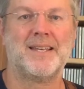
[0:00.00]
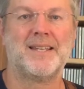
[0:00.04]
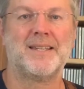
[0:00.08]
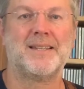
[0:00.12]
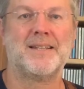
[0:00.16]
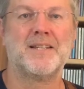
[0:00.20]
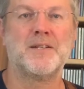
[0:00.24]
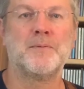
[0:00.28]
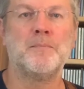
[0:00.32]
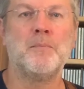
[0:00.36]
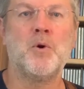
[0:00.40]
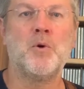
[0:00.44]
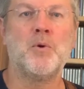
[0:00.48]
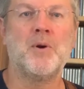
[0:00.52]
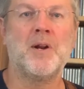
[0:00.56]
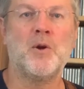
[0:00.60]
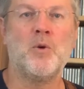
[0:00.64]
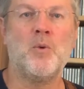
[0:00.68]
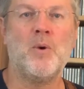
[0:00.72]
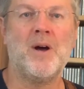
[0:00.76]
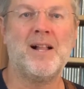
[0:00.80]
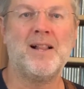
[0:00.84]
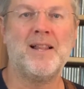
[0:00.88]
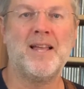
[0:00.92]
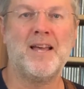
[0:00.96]
This morning
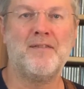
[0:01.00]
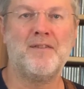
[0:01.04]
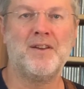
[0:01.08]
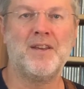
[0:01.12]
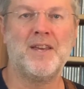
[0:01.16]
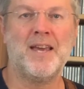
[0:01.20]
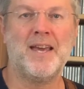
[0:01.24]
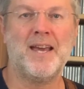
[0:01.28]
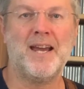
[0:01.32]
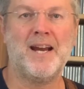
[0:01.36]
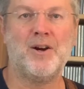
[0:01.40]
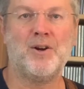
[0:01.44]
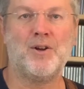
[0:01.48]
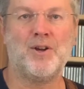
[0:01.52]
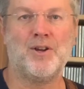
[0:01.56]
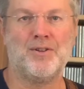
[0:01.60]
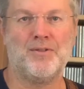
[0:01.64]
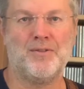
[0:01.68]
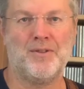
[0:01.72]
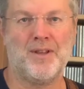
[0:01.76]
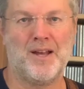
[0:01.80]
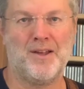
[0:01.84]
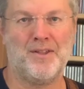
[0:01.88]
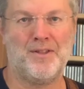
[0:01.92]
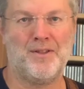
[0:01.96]
while having a haircut,
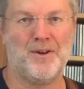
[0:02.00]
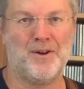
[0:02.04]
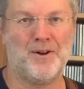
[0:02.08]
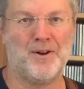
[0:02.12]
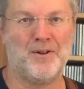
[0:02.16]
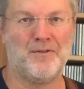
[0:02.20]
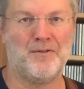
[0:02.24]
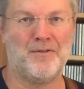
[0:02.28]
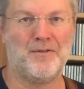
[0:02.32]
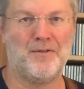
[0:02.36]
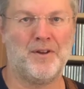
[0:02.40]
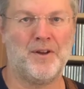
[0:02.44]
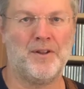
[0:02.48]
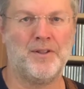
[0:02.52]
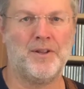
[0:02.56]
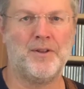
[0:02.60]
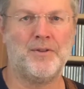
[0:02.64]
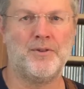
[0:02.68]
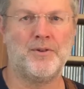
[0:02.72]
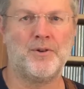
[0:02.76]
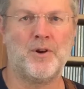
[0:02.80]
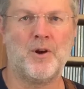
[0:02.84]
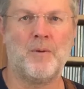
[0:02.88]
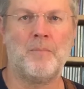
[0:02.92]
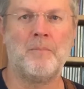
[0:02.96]
I thought of
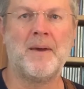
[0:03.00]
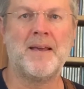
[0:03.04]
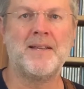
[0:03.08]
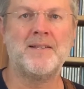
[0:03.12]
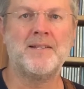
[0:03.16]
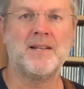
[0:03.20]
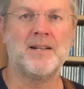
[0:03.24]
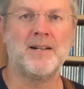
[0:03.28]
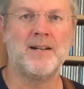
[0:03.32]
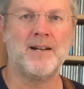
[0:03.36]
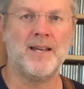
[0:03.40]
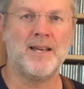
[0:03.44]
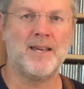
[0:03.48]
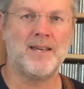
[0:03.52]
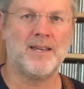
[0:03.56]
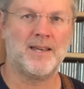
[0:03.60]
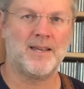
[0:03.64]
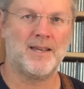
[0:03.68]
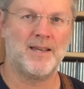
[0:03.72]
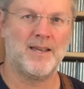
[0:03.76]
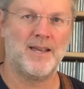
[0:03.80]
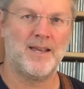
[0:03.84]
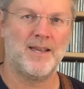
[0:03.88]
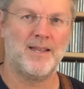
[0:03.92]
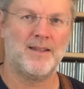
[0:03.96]
another amazing lick
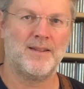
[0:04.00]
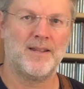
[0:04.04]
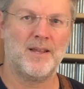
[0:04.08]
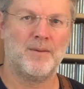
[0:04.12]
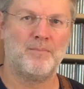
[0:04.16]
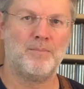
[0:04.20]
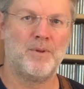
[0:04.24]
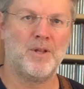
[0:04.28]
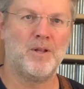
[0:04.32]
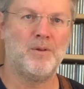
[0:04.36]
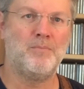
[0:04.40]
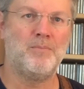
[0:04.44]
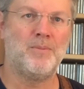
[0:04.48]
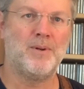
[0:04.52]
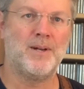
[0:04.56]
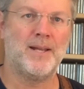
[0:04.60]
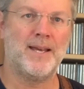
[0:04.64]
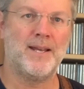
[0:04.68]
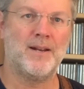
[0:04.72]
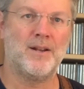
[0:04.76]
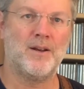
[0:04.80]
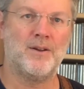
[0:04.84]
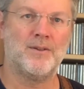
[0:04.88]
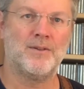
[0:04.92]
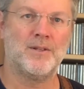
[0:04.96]
that Bill
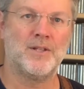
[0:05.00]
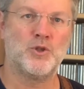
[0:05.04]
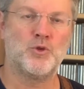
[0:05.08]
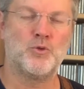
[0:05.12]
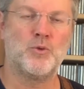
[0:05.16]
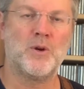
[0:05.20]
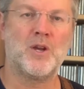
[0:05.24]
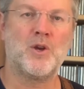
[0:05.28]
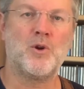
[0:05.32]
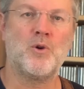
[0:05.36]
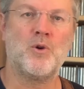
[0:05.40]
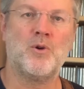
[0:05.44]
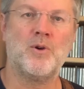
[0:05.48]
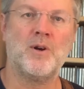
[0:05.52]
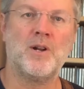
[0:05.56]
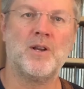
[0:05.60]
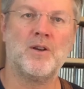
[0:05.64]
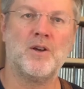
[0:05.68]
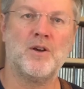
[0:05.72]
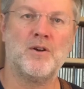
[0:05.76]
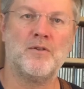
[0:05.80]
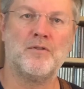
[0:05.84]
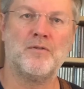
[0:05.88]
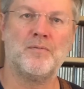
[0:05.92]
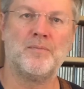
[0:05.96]
played on his recording
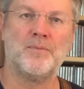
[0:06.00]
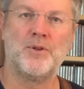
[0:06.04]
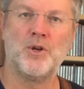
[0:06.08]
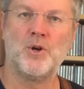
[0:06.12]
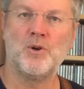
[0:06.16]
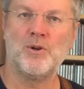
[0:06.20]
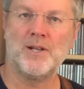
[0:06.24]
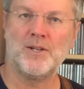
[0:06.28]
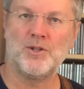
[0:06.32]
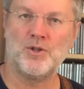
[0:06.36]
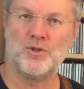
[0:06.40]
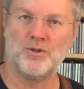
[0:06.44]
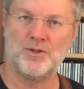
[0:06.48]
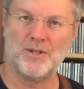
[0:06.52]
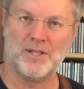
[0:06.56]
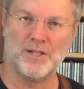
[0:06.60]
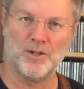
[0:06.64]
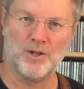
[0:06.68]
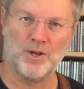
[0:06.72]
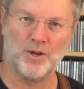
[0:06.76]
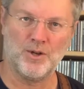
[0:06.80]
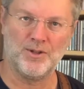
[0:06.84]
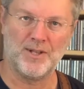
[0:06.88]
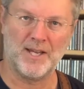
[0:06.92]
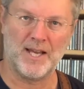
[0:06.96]
of Don't Let Your Deal
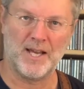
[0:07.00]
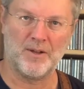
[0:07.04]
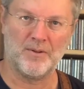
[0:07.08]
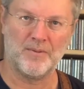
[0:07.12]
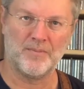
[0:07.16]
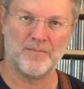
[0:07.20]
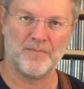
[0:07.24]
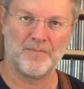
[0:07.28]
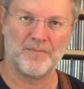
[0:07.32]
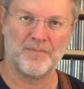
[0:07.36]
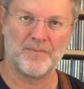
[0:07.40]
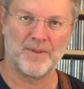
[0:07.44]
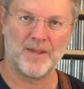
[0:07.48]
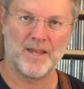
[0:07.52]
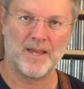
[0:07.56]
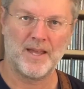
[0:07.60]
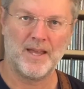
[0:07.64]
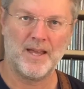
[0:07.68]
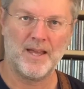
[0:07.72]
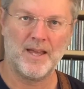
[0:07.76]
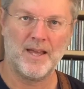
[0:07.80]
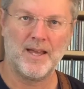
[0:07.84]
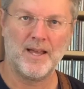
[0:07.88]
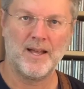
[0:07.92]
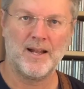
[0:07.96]
Go Down.
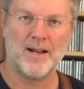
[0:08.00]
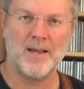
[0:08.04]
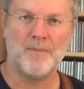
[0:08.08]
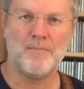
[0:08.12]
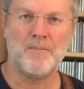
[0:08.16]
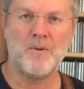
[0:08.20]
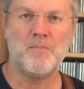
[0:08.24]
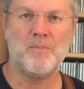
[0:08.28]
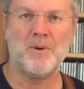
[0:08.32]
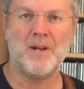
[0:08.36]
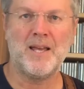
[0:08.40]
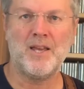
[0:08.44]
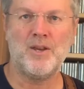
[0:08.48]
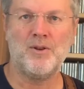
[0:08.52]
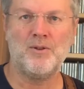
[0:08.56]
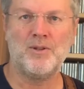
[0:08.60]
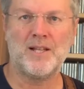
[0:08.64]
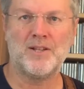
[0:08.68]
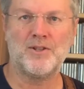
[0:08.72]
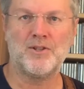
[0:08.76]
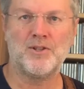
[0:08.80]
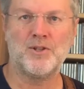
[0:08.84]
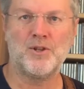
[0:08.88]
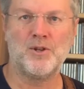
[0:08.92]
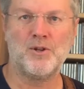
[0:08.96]
Let me play you
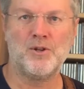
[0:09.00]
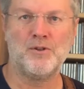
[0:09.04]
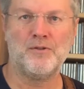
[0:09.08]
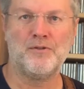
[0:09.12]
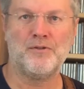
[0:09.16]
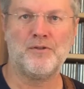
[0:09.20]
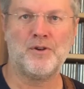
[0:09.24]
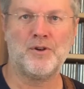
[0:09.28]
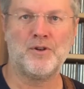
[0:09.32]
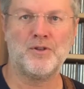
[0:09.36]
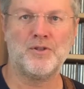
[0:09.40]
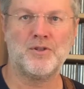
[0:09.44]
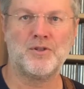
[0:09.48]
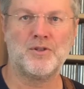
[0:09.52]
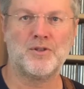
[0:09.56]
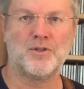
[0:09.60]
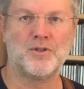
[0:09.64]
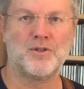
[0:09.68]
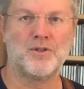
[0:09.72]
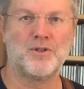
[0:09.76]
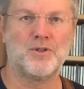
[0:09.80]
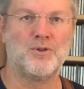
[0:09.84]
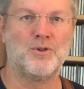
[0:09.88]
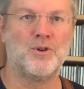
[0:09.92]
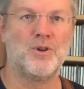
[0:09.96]
that solo first
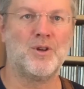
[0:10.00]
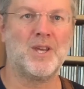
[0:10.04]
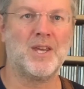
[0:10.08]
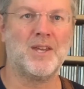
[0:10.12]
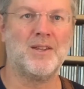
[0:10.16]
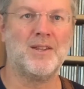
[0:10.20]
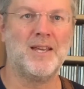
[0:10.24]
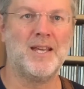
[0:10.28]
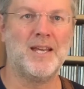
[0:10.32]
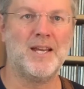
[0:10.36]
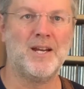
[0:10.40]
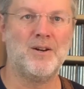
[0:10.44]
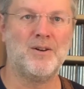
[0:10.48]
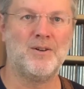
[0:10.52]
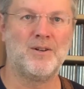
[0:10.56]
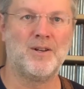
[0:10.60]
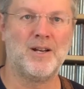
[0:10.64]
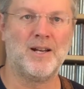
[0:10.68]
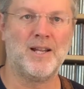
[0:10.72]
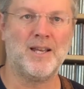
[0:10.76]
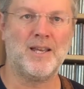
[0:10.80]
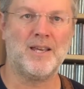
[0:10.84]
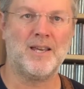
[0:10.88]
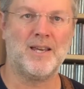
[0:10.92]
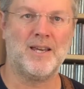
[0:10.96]
so you can hear the
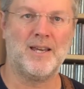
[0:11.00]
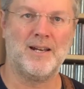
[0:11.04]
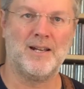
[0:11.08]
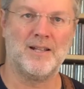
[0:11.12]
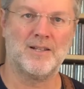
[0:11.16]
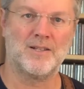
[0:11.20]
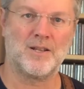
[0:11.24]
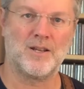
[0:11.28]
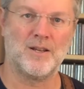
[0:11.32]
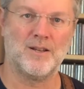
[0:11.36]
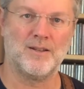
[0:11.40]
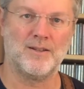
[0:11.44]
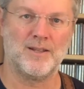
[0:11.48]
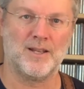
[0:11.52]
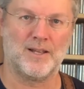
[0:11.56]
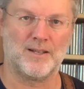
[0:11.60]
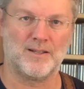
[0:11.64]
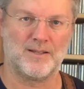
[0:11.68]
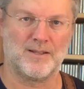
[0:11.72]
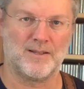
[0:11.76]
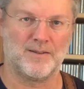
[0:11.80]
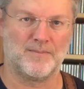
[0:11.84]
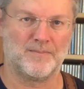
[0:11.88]
lick in its context.